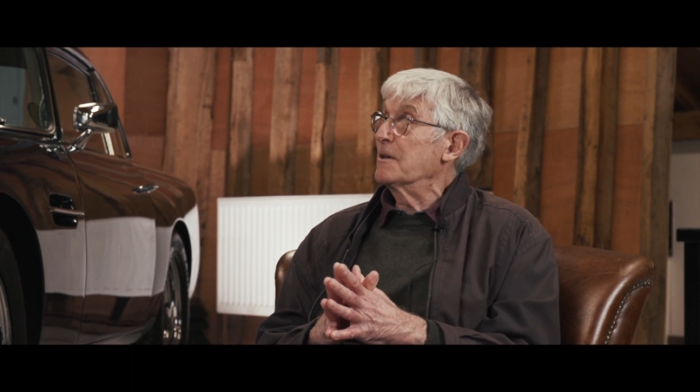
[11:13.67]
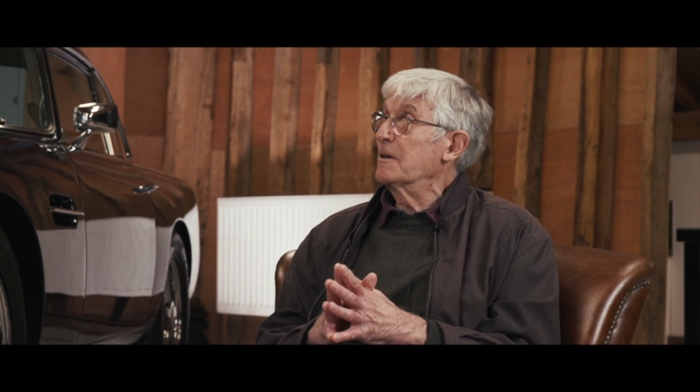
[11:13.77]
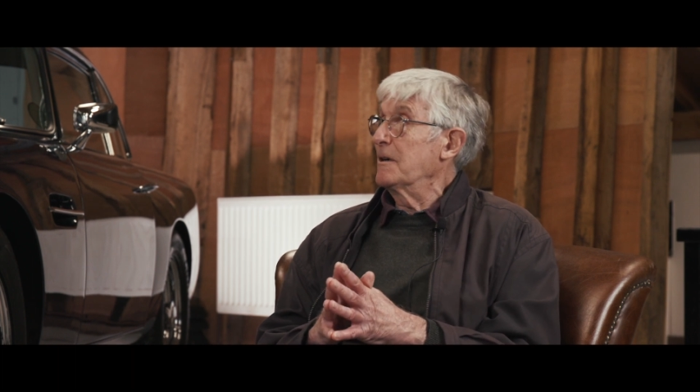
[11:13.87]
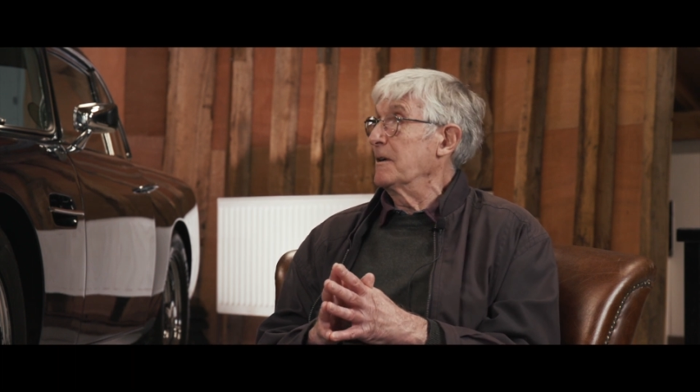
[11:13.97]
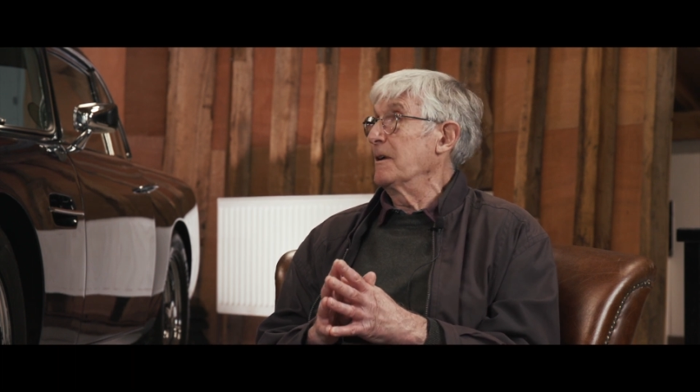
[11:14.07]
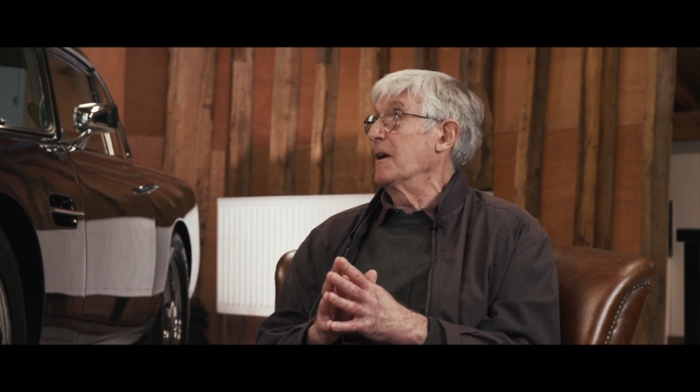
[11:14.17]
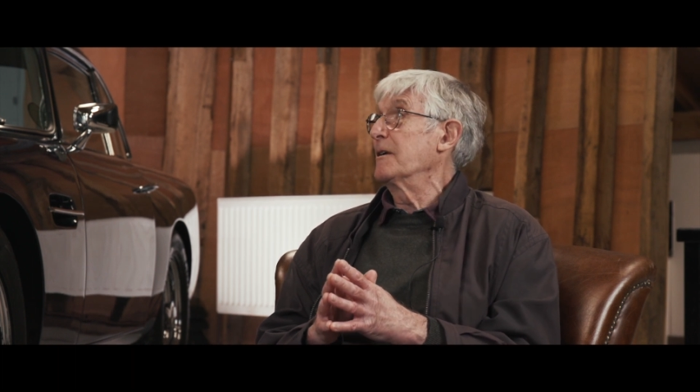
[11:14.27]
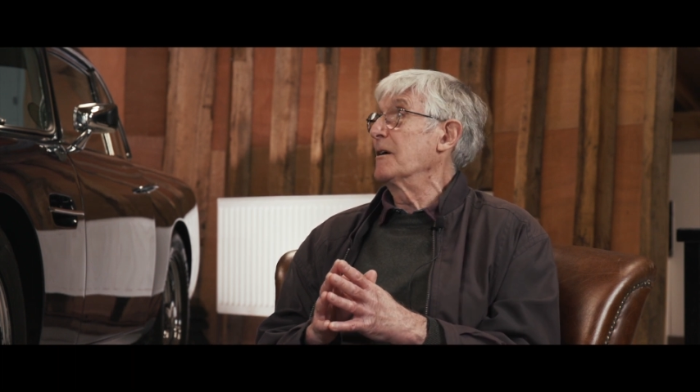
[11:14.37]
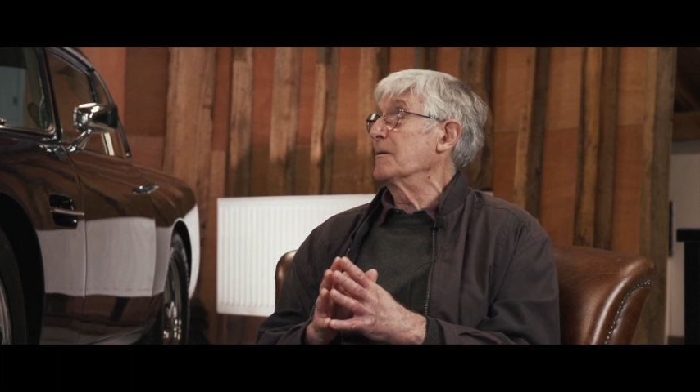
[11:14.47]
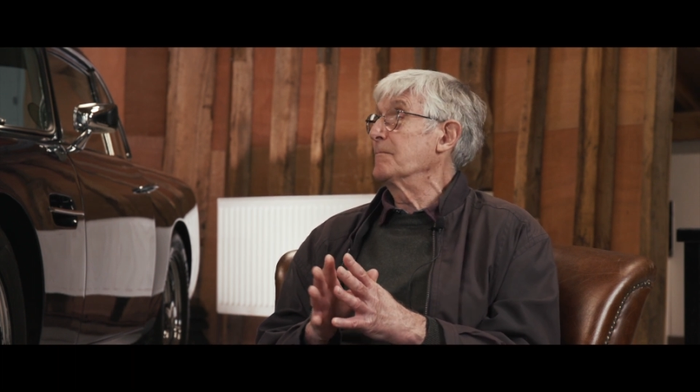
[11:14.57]

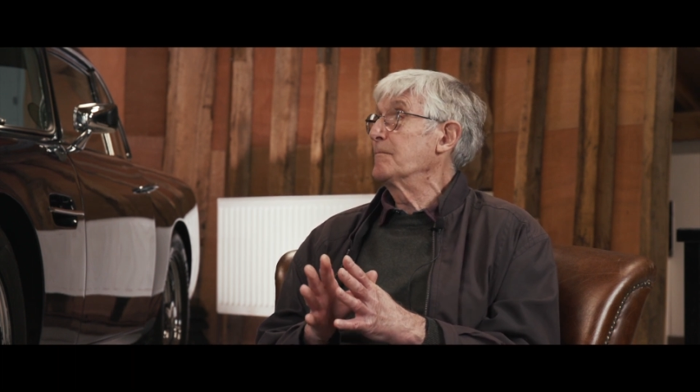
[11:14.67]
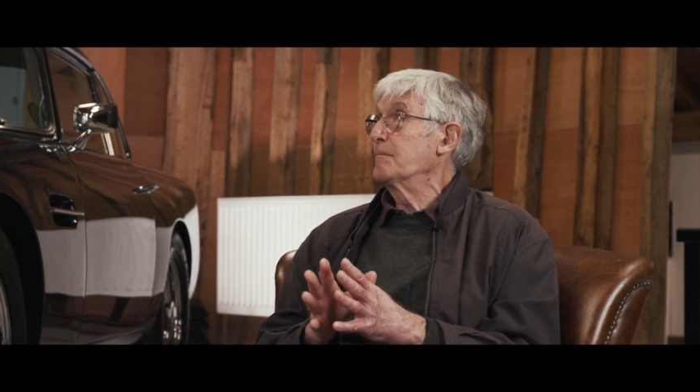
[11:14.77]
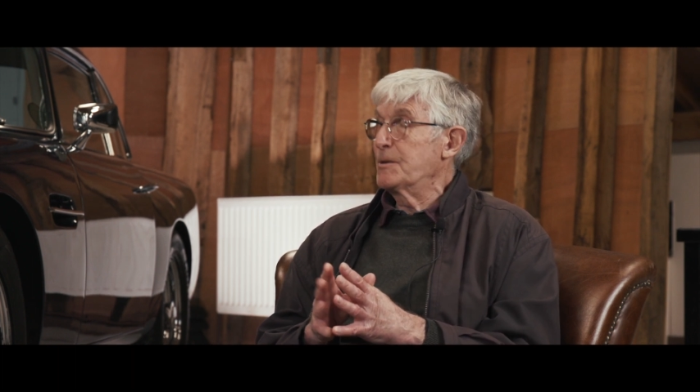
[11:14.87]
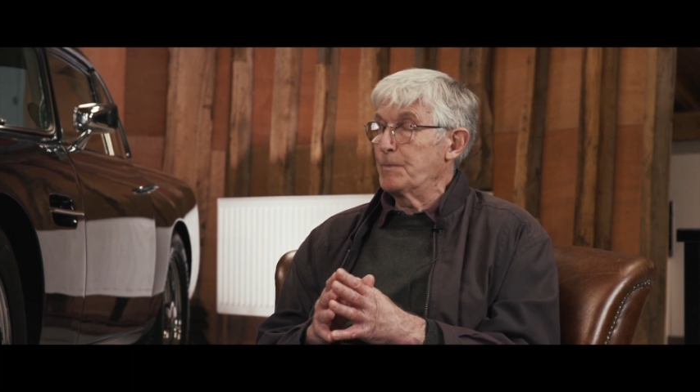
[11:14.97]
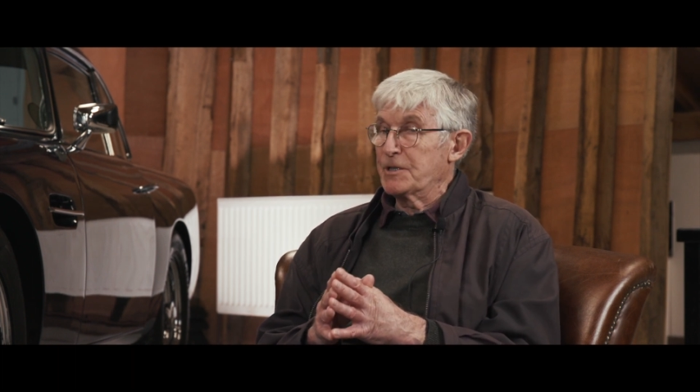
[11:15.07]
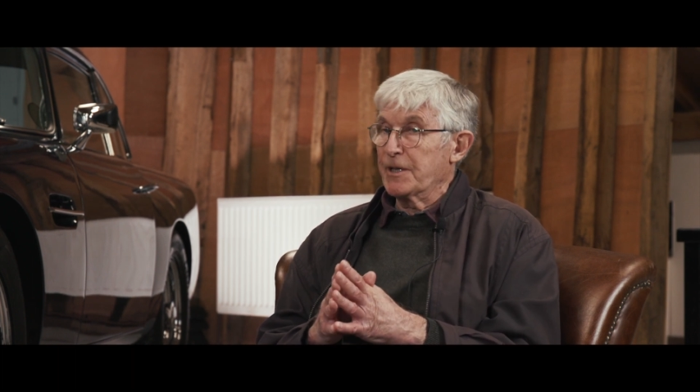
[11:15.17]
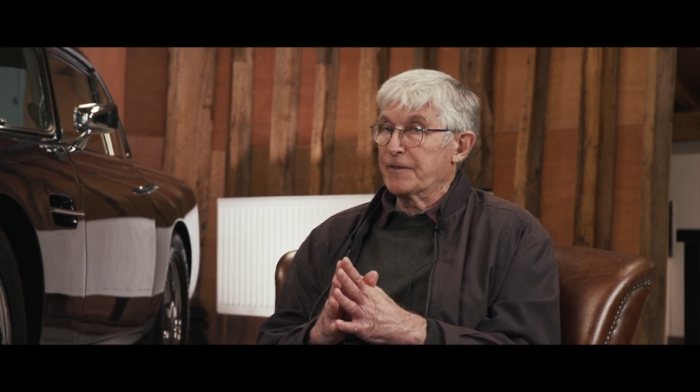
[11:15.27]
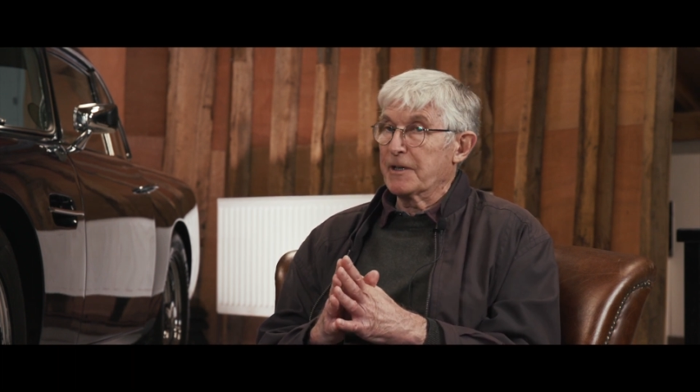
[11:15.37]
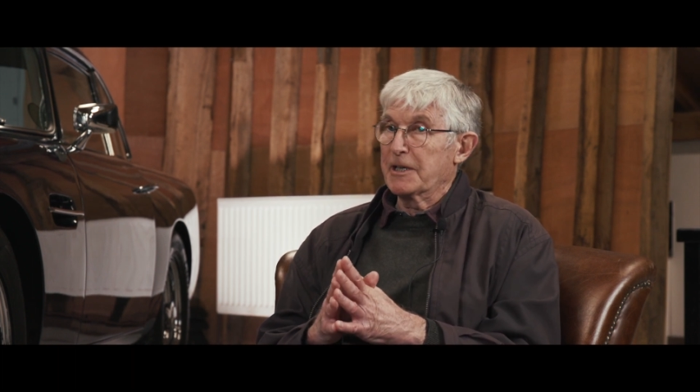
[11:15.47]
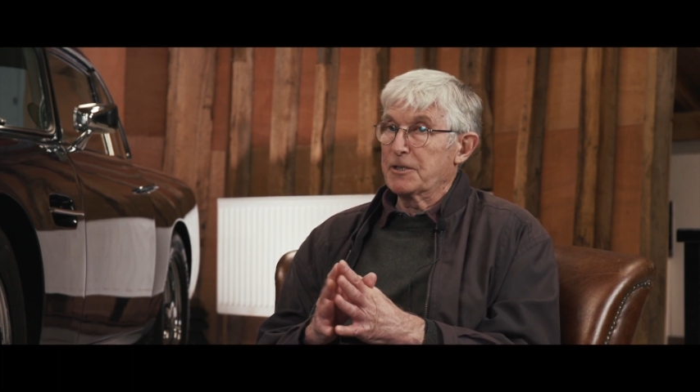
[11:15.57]
And I'm
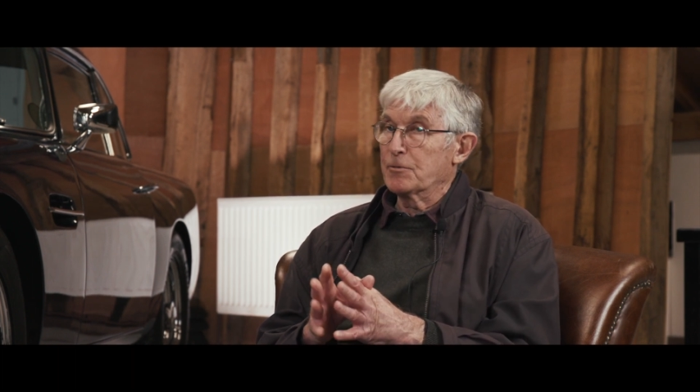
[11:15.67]
specifically